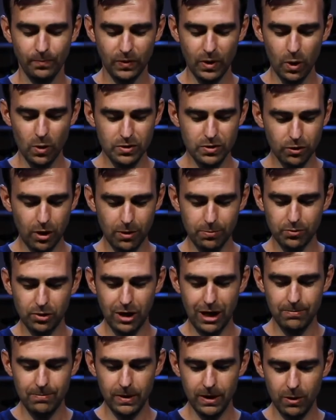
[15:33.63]
Those are our
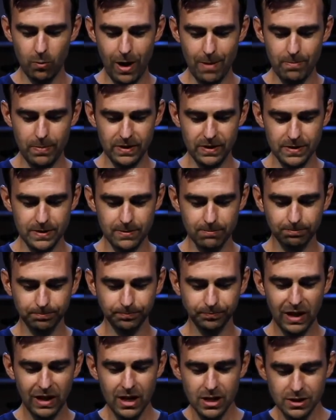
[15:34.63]
primary weapons.
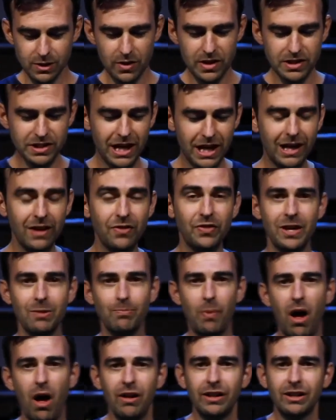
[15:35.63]
So the second
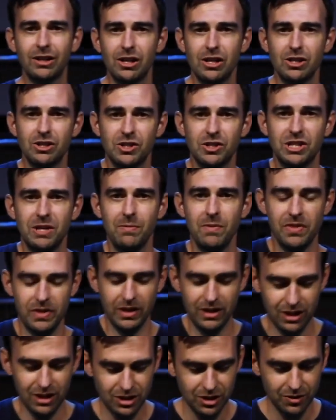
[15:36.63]
thing Paul encourages
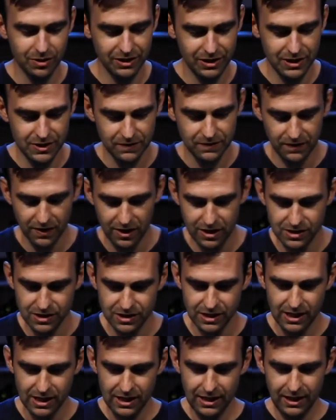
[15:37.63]
Timothy to do in this
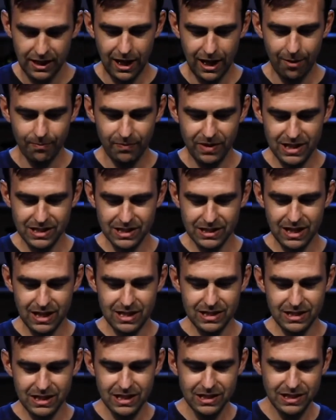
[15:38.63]
verse is
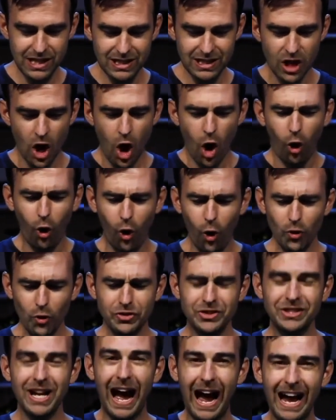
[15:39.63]
he says,
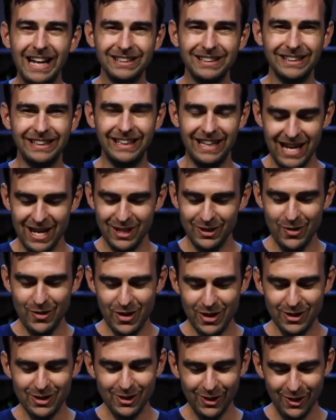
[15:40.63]
hold tightly to
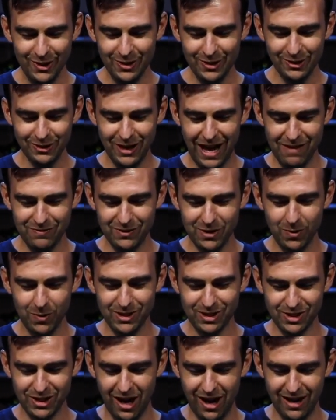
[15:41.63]
the eternal life to
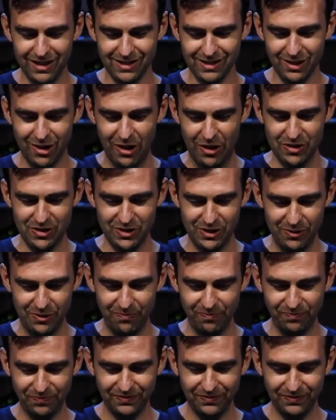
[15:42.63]
which God has called you.